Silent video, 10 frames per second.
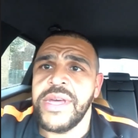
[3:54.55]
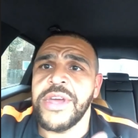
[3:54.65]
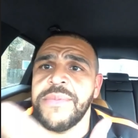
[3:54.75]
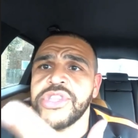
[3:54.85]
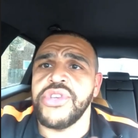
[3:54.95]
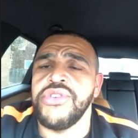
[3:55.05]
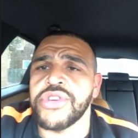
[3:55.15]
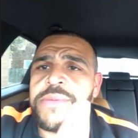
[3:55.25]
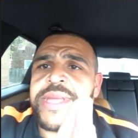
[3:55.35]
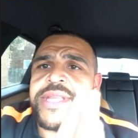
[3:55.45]
Number two, you're,
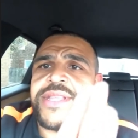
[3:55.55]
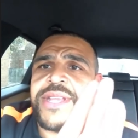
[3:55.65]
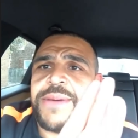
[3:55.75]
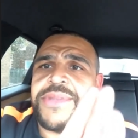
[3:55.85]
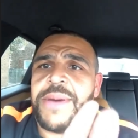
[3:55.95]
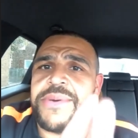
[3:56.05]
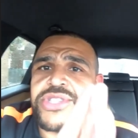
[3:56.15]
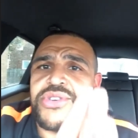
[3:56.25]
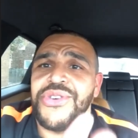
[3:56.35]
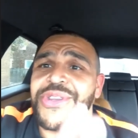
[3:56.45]
number
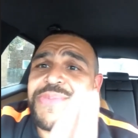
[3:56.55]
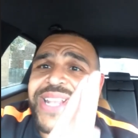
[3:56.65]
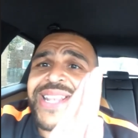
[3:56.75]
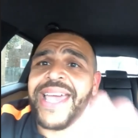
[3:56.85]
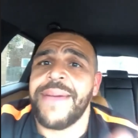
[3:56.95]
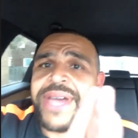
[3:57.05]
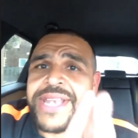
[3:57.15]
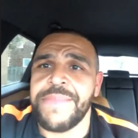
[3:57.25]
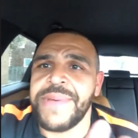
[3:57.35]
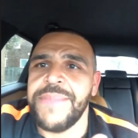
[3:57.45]
two, you're going to meet
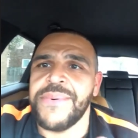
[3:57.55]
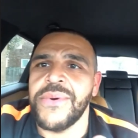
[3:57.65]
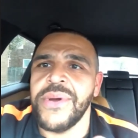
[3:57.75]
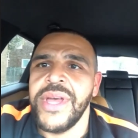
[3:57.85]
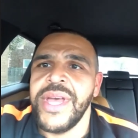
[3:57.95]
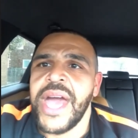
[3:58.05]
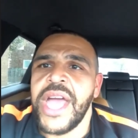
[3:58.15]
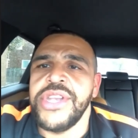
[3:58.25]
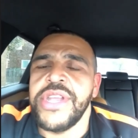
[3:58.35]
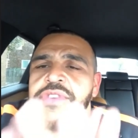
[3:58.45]
like-minded people, and
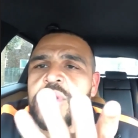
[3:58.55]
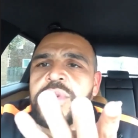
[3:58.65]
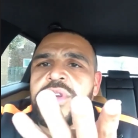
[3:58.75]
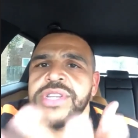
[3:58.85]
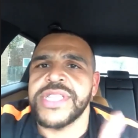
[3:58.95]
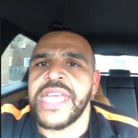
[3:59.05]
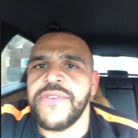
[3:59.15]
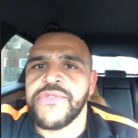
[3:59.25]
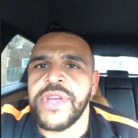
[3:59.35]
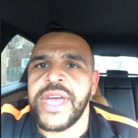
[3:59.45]
you never know what you're going to
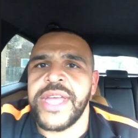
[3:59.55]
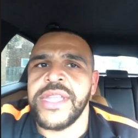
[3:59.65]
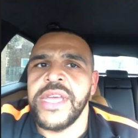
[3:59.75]
take for it. And